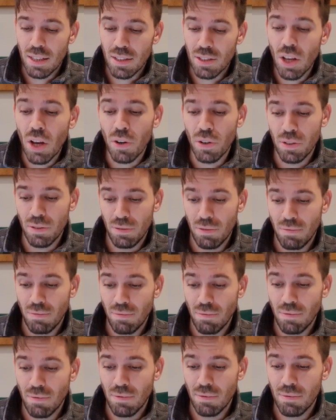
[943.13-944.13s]

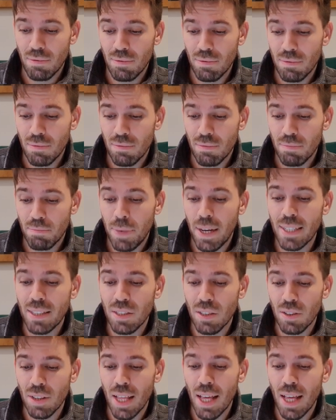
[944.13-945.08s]
So, based on